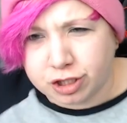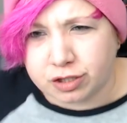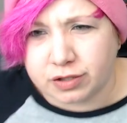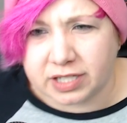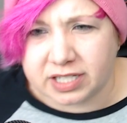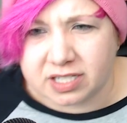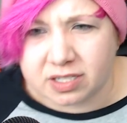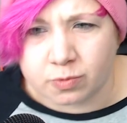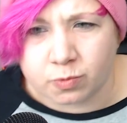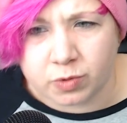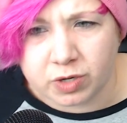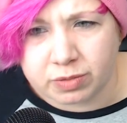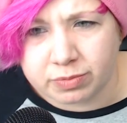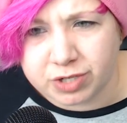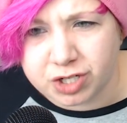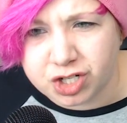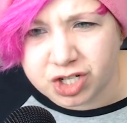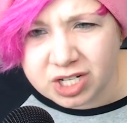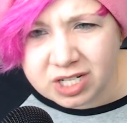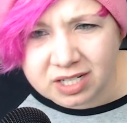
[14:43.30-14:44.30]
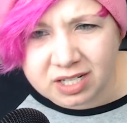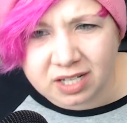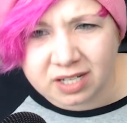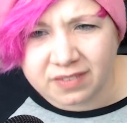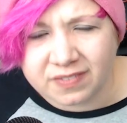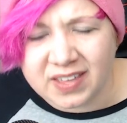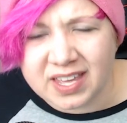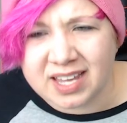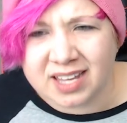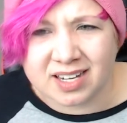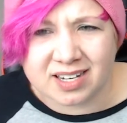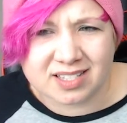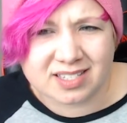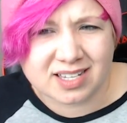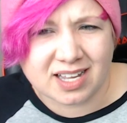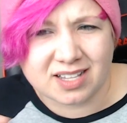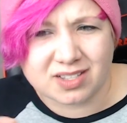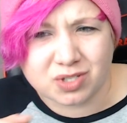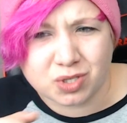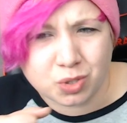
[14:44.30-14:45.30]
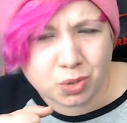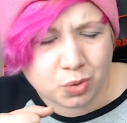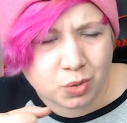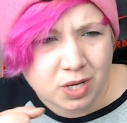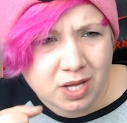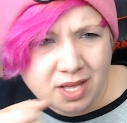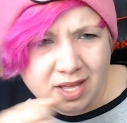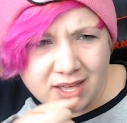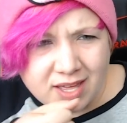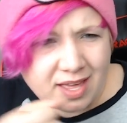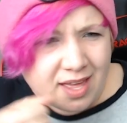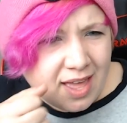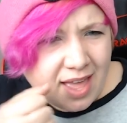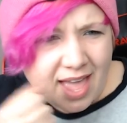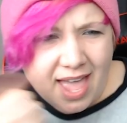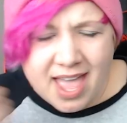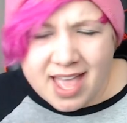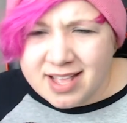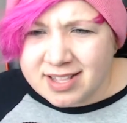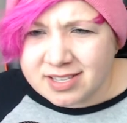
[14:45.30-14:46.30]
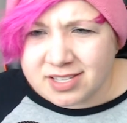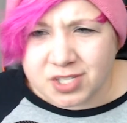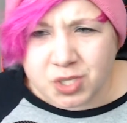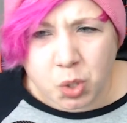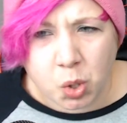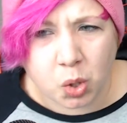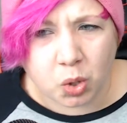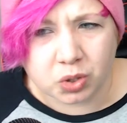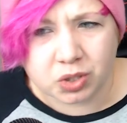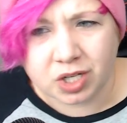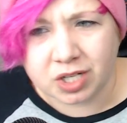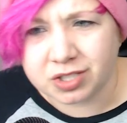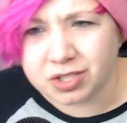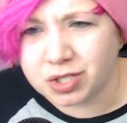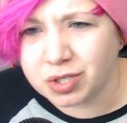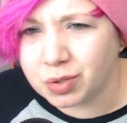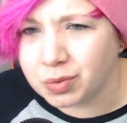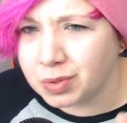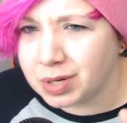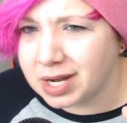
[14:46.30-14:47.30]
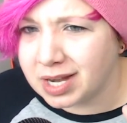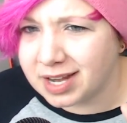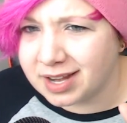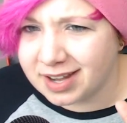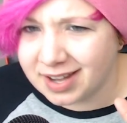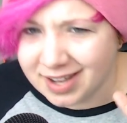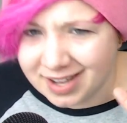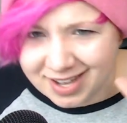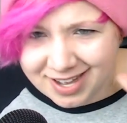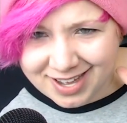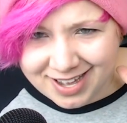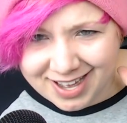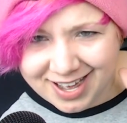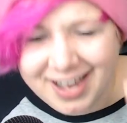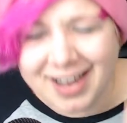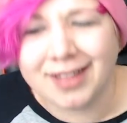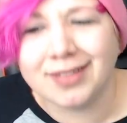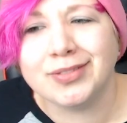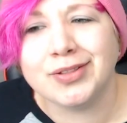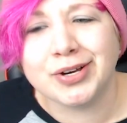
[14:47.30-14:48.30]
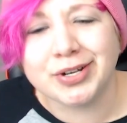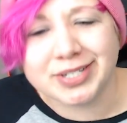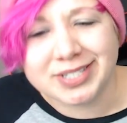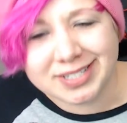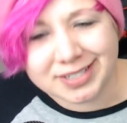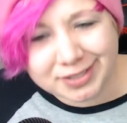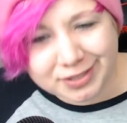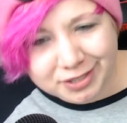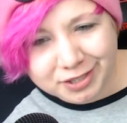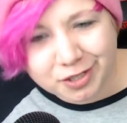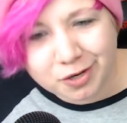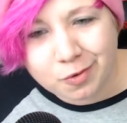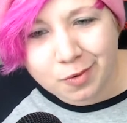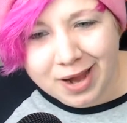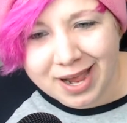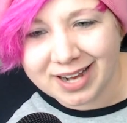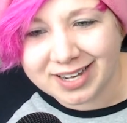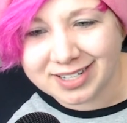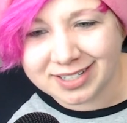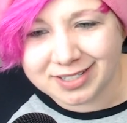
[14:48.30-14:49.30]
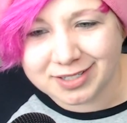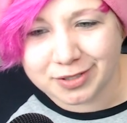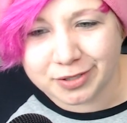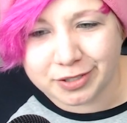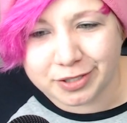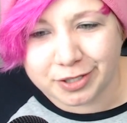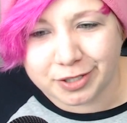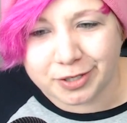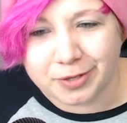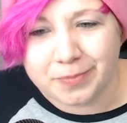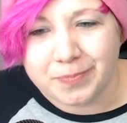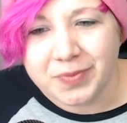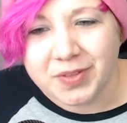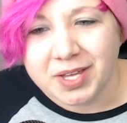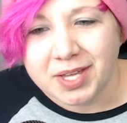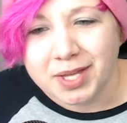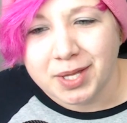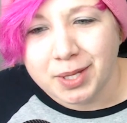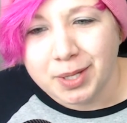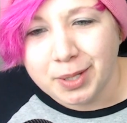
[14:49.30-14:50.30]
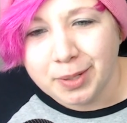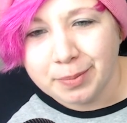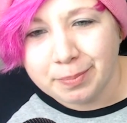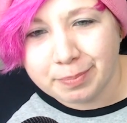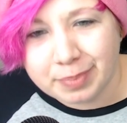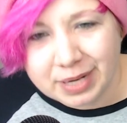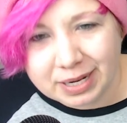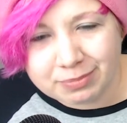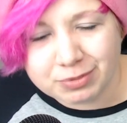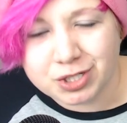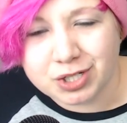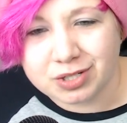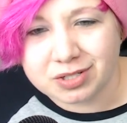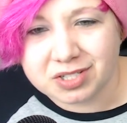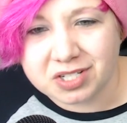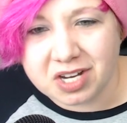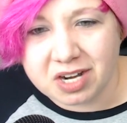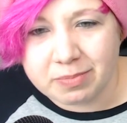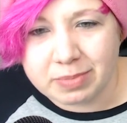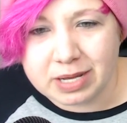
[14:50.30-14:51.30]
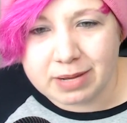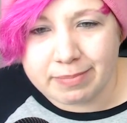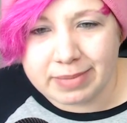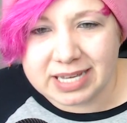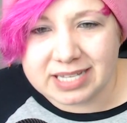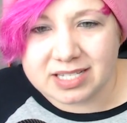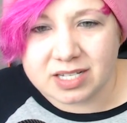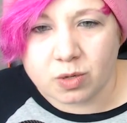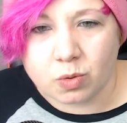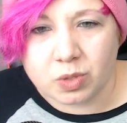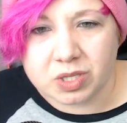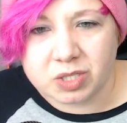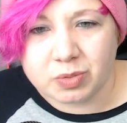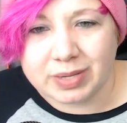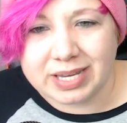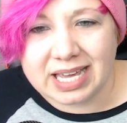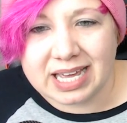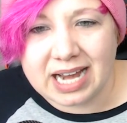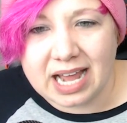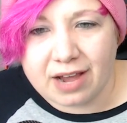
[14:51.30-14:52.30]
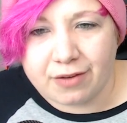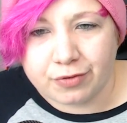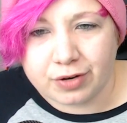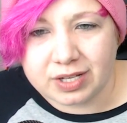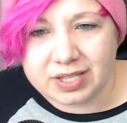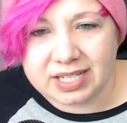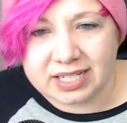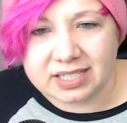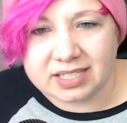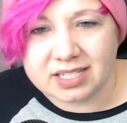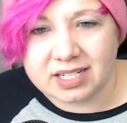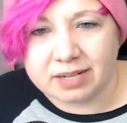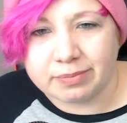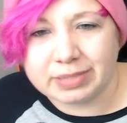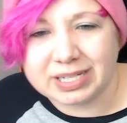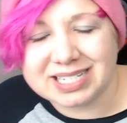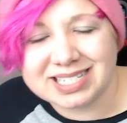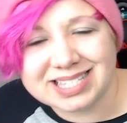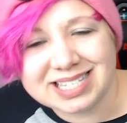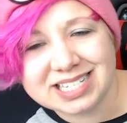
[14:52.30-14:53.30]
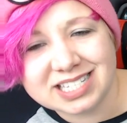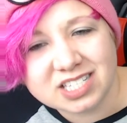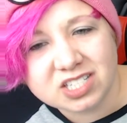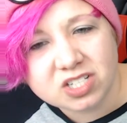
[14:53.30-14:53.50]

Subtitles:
some weird machine gun thing, and it's got two ends to hold on to. It looks a little wackadoodle, but I'm sure it's going to be amazing once we get everything done, because this is